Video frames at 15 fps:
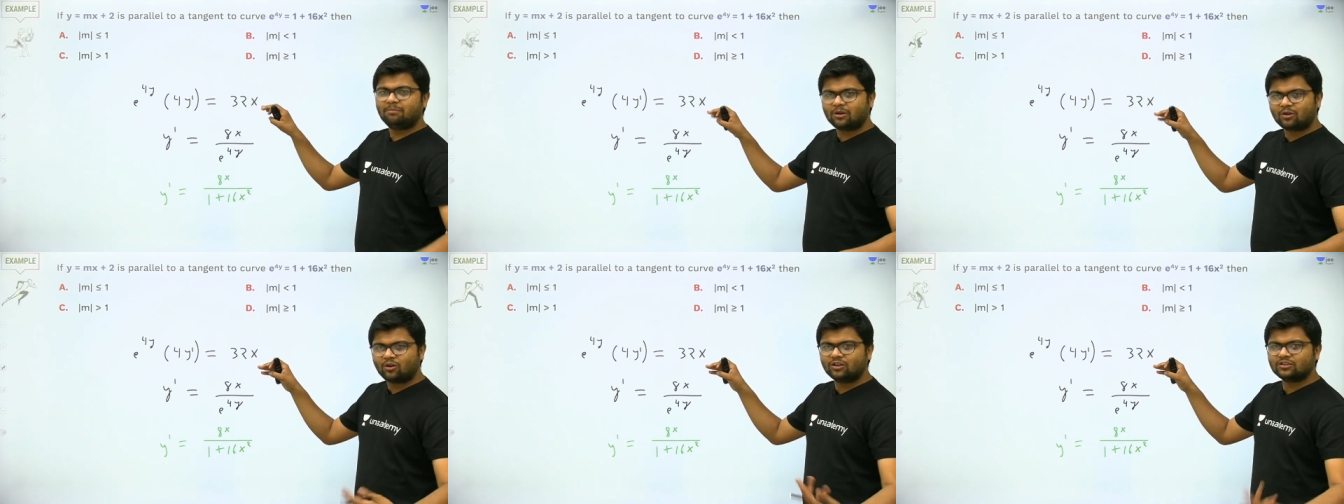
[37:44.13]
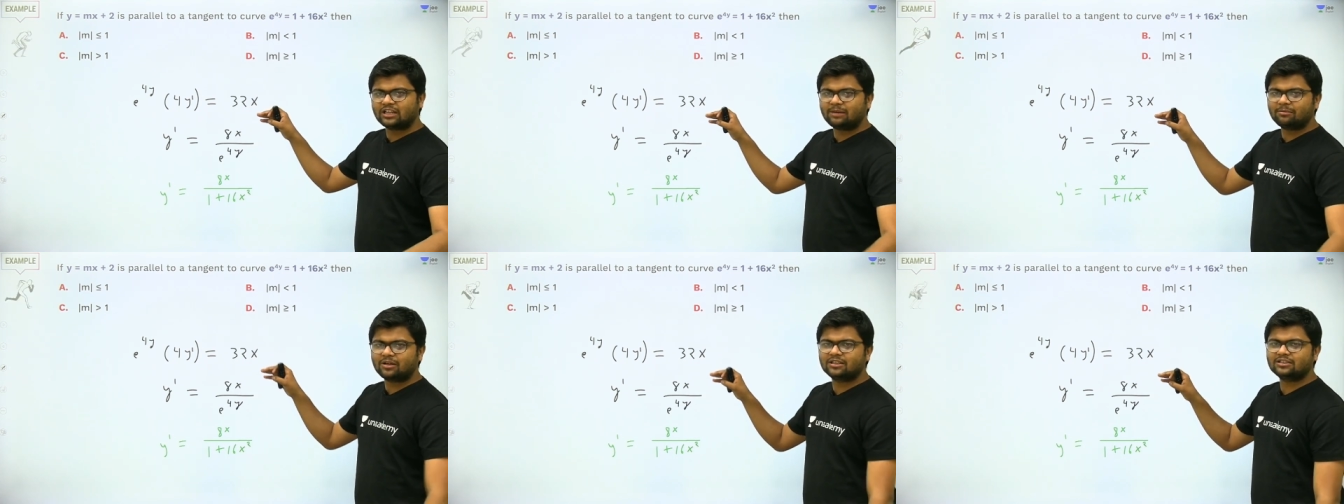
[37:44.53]
because
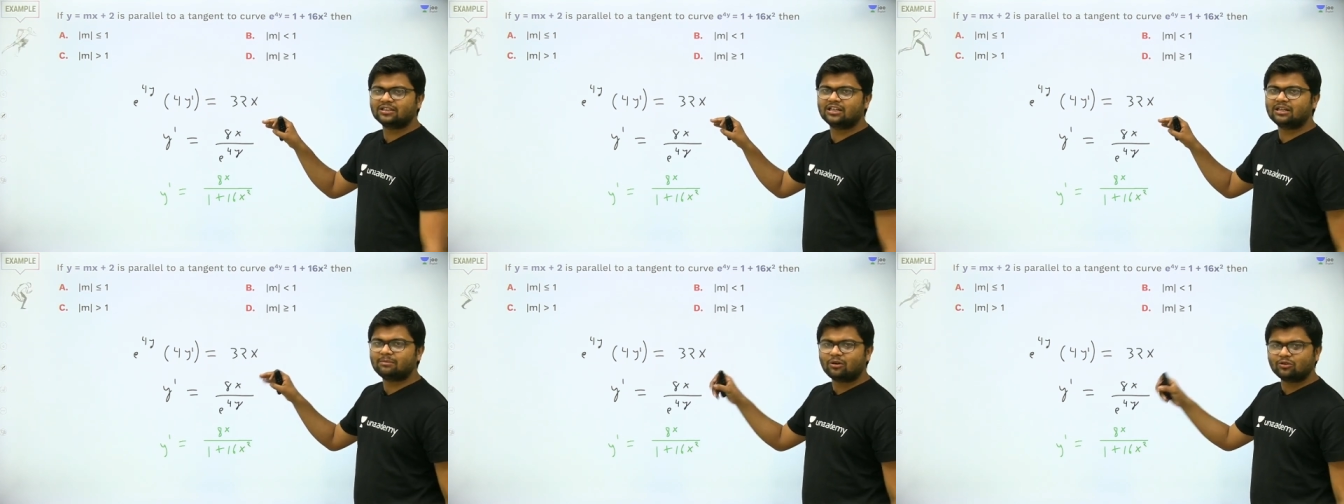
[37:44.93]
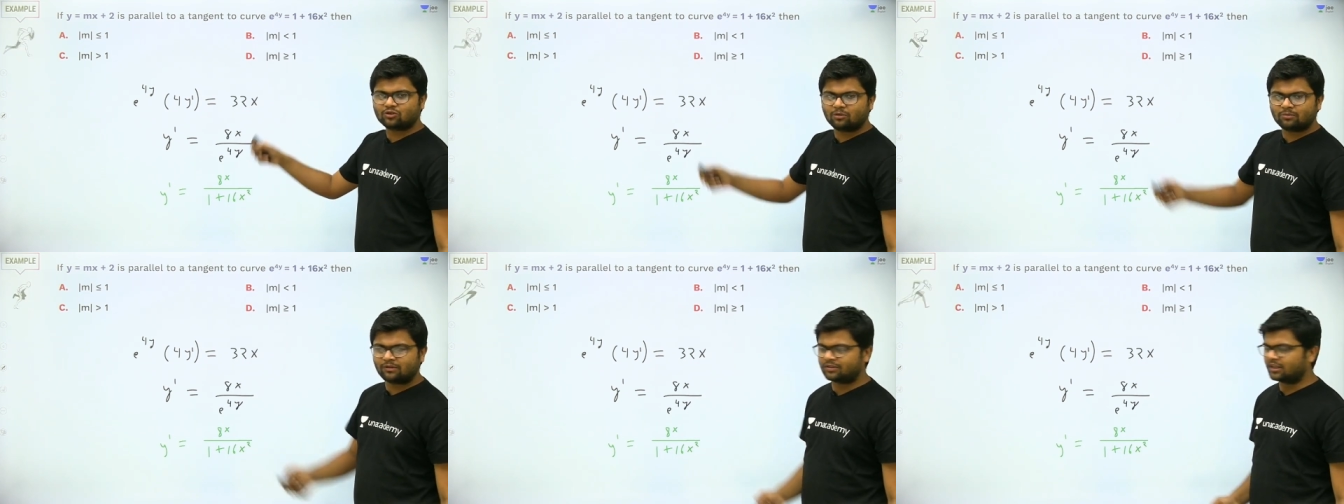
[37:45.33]
I am concerned
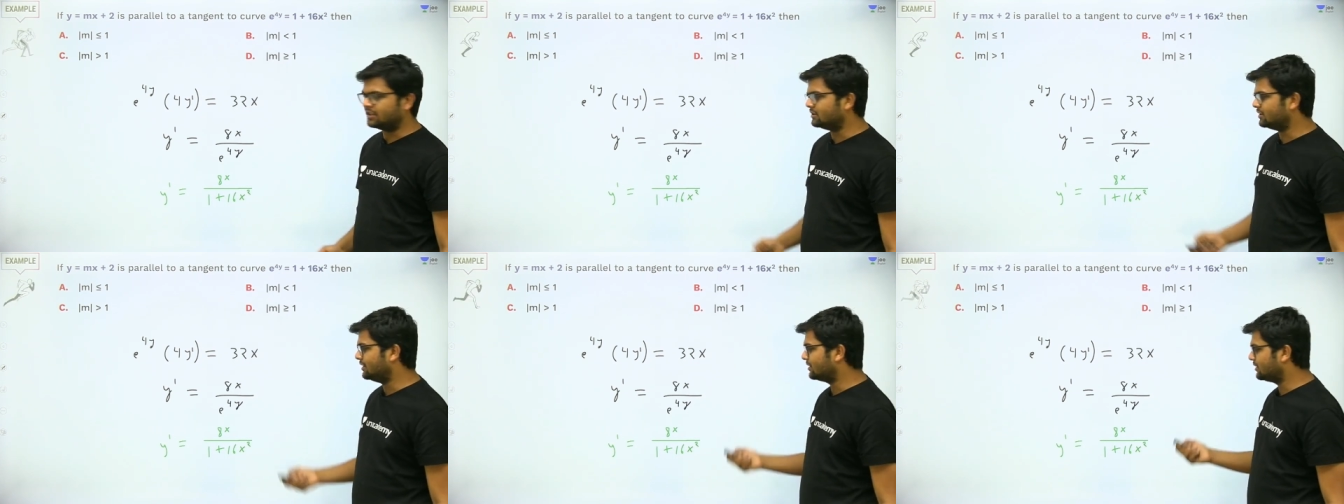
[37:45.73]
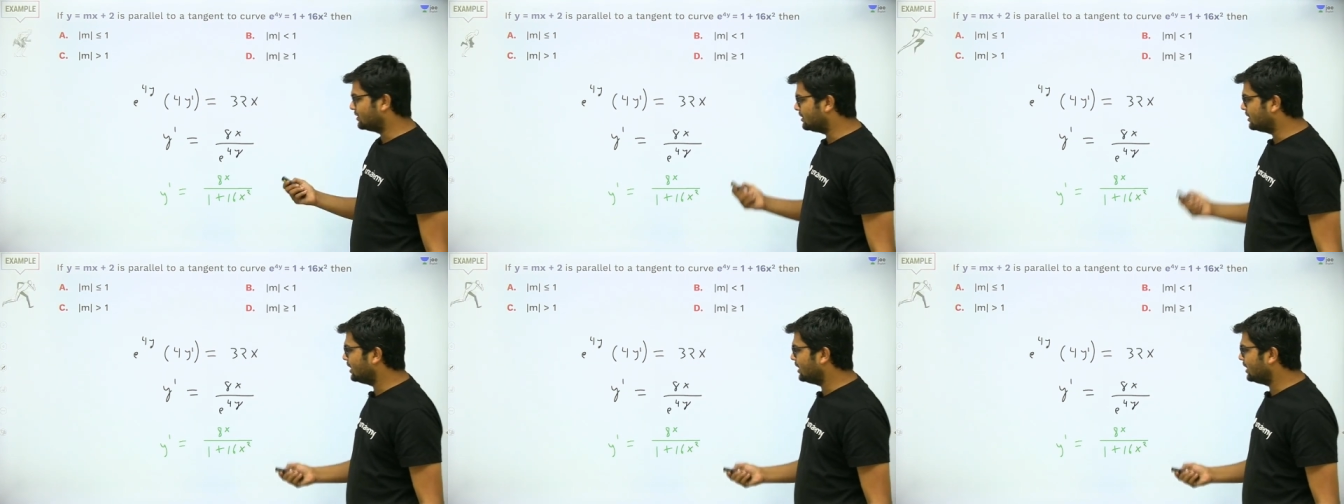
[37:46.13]
about slope of tangent.